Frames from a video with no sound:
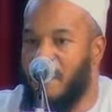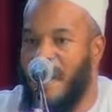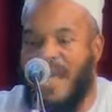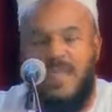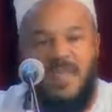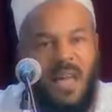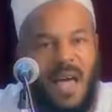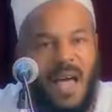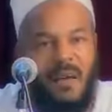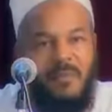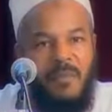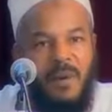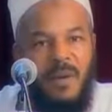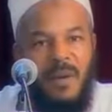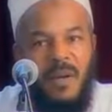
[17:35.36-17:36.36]

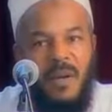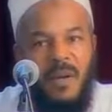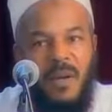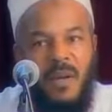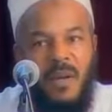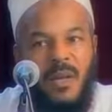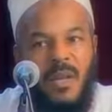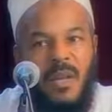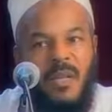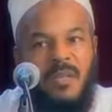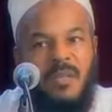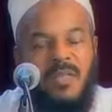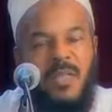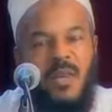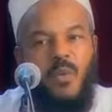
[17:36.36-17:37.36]
Madhab
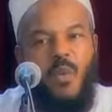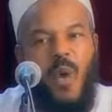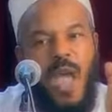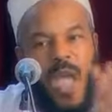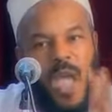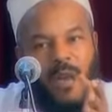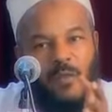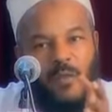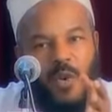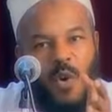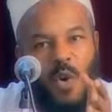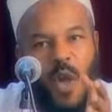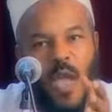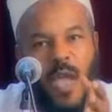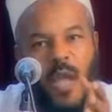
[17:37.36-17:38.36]
is the way of
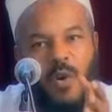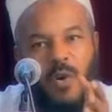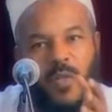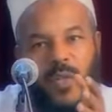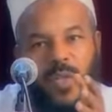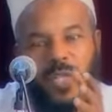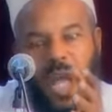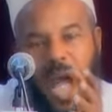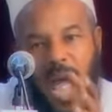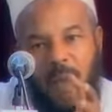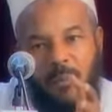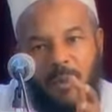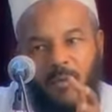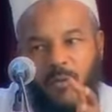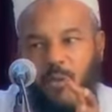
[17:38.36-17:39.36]
going or the
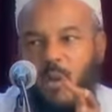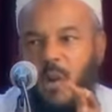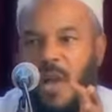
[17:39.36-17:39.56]
time of